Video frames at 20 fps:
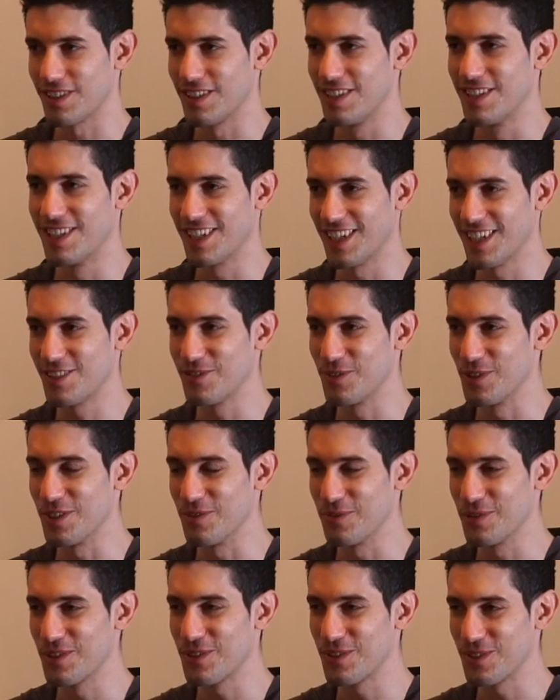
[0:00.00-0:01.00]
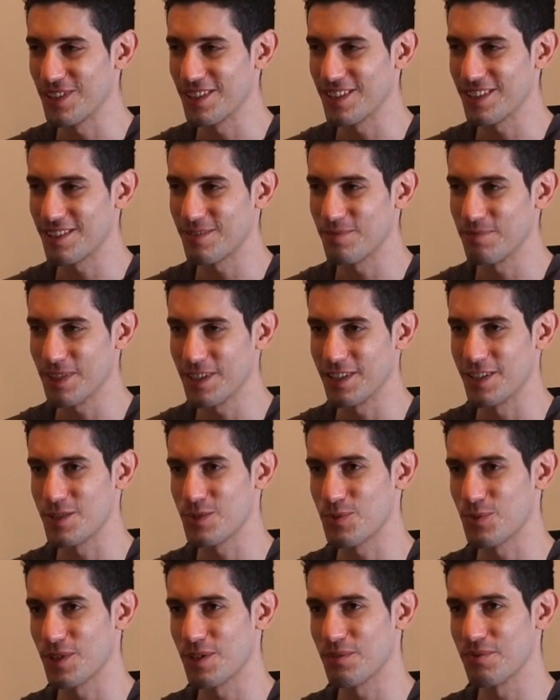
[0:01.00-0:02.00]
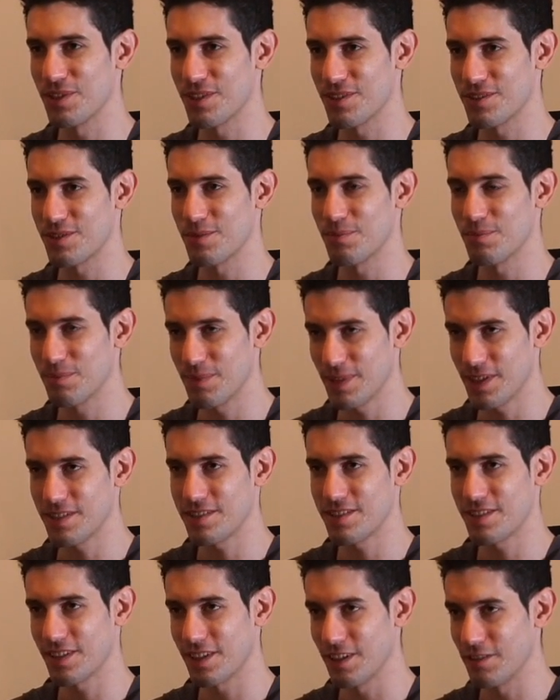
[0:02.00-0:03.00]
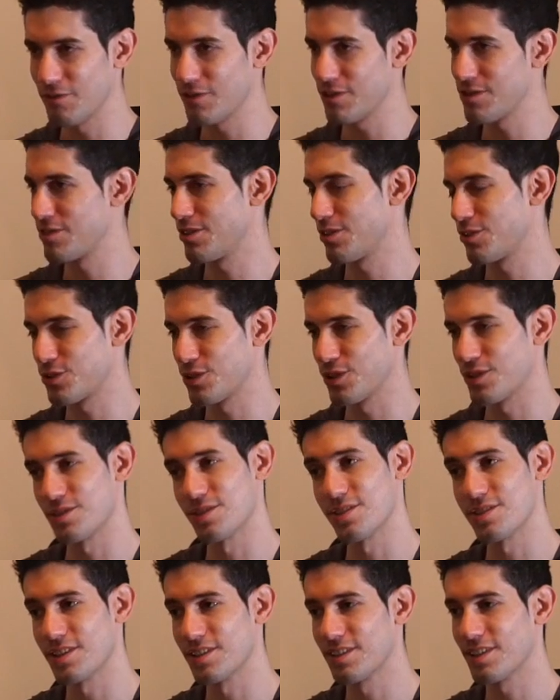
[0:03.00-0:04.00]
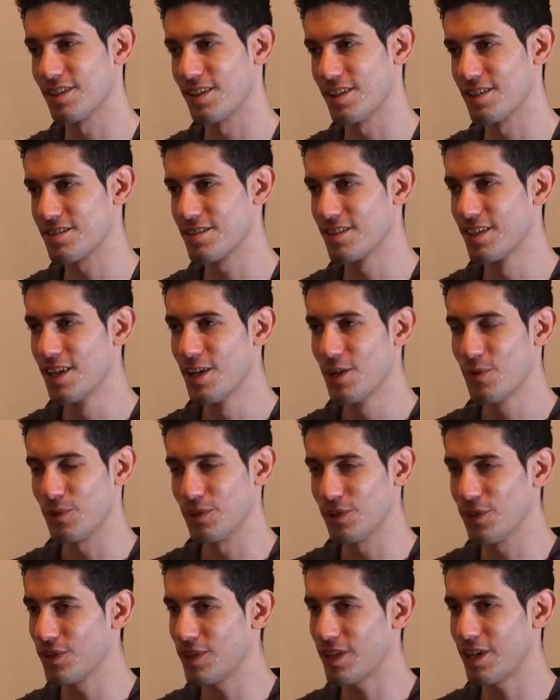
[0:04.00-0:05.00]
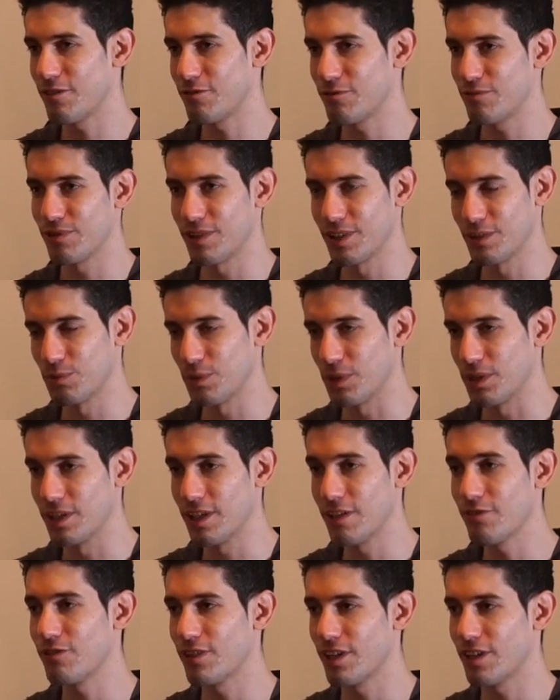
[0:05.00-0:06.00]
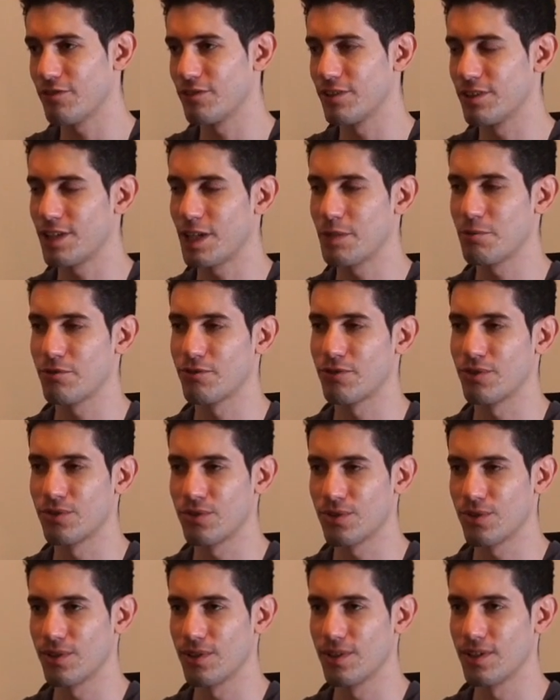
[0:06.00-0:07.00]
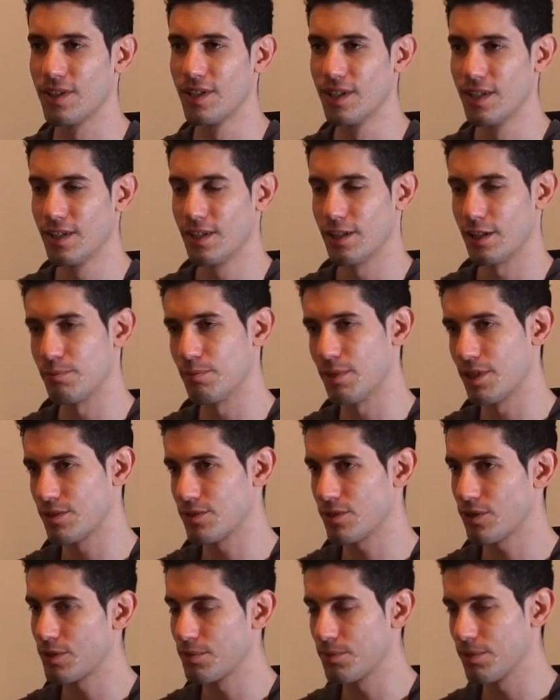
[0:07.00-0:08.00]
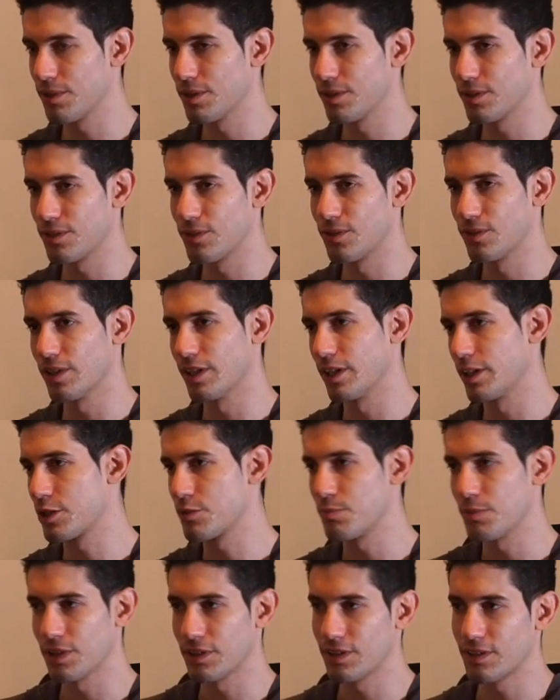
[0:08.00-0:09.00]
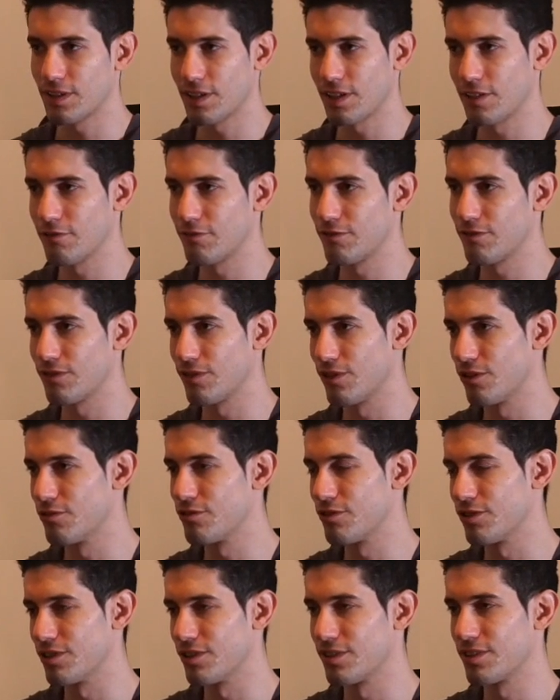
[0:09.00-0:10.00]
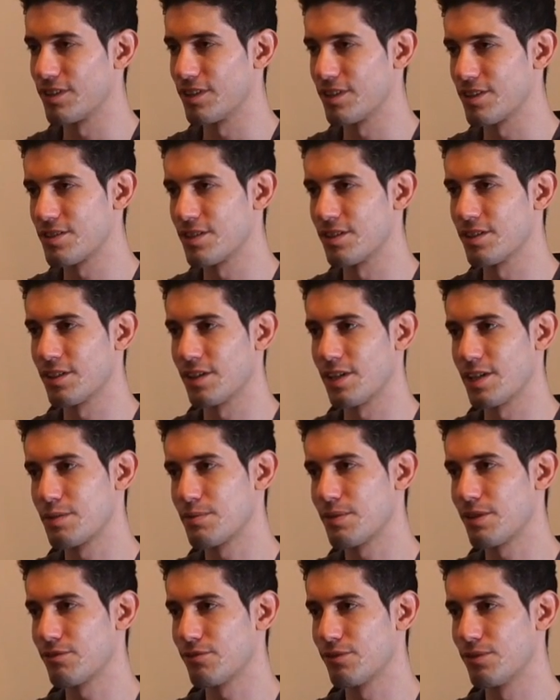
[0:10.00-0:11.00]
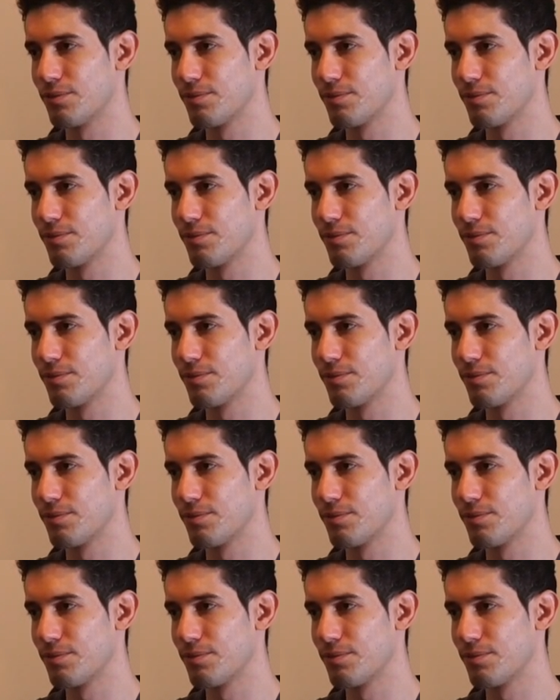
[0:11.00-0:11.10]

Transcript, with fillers: right, we we couldn't be this way because the basic infrastructure is decentralized. We don't have and we'll never have the type of control that Mark Zuckerberg or Eric Schmidt have over the centralized platform.